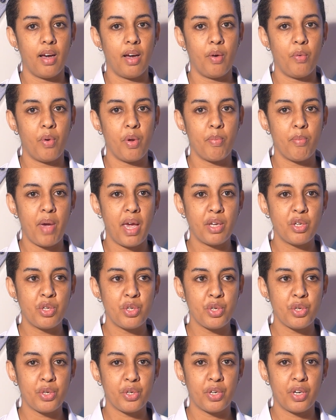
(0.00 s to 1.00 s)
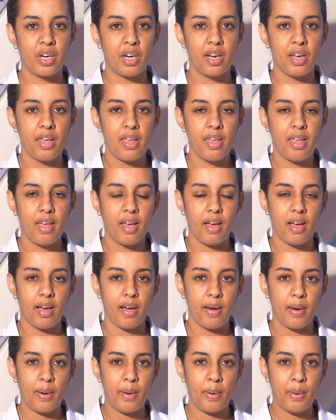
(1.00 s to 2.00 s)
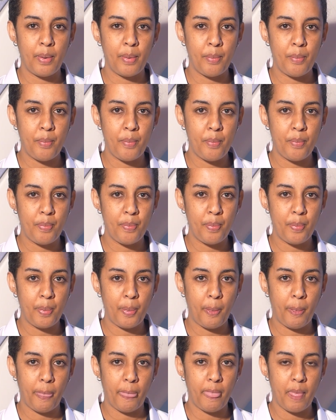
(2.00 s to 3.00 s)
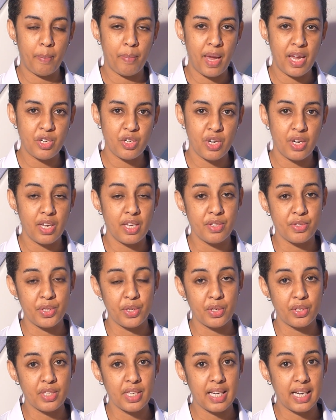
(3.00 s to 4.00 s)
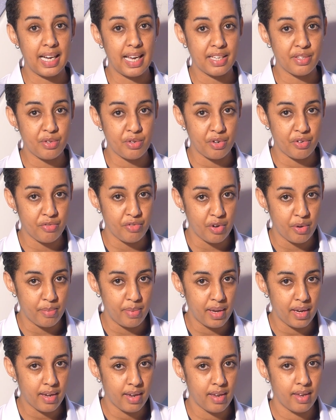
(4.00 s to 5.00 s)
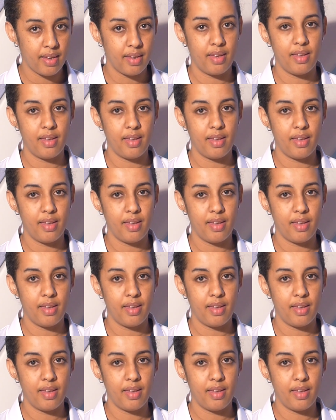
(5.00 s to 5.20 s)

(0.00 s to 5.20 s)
We make sure the patient is not claustrophobic.